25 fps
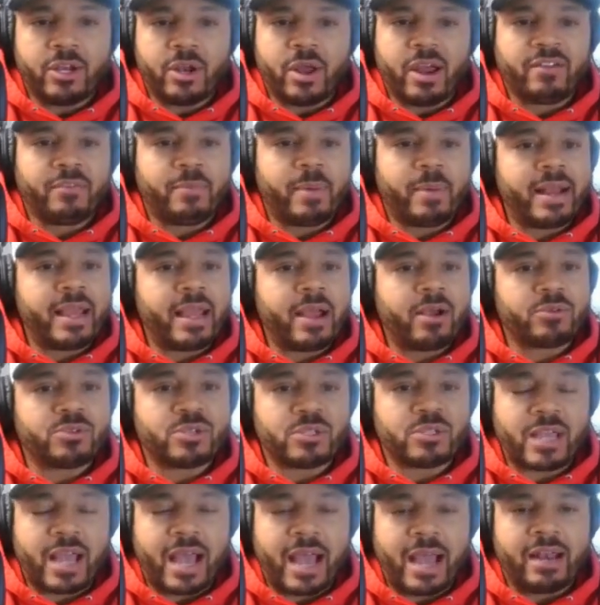Everybody
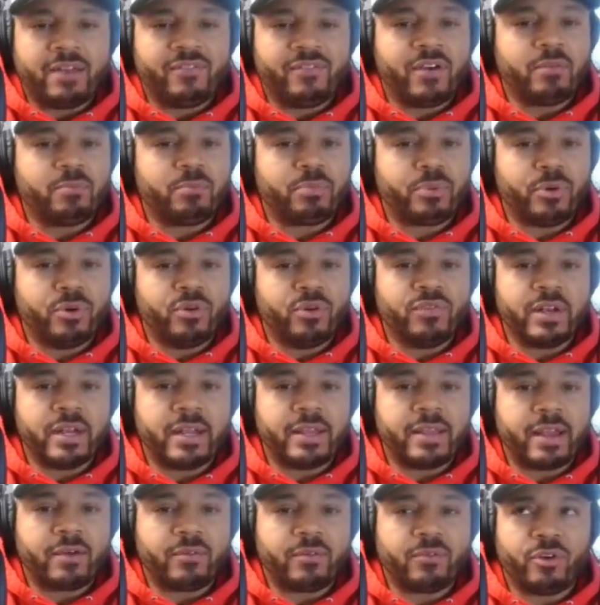else is kind of unproven
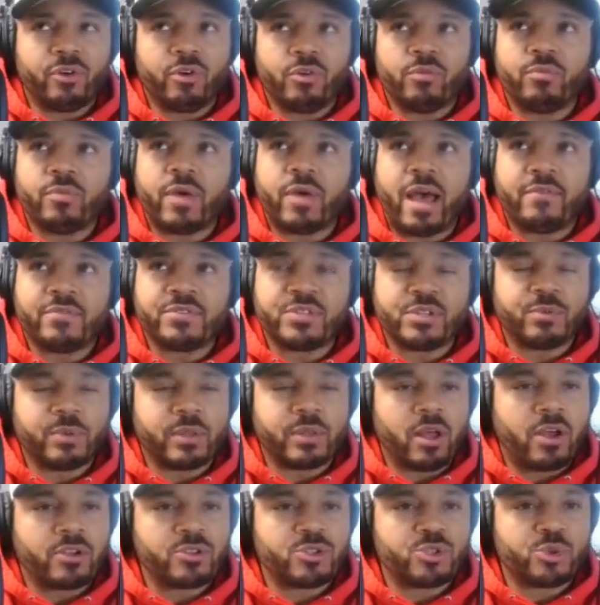in that room. Obviously,
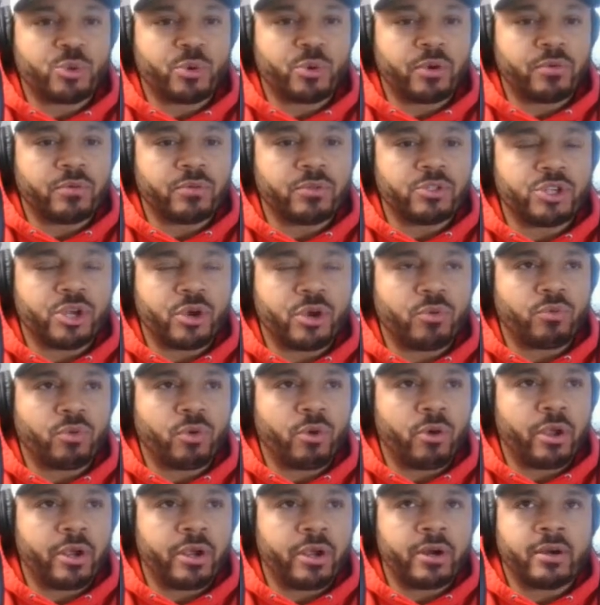we lost Joe
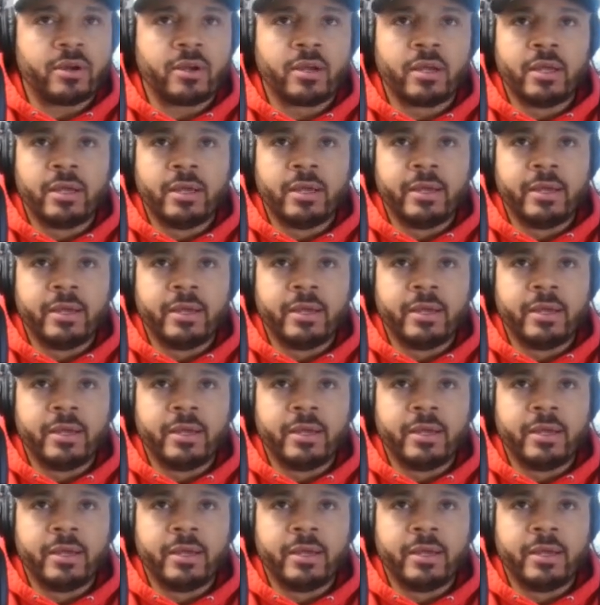Royer.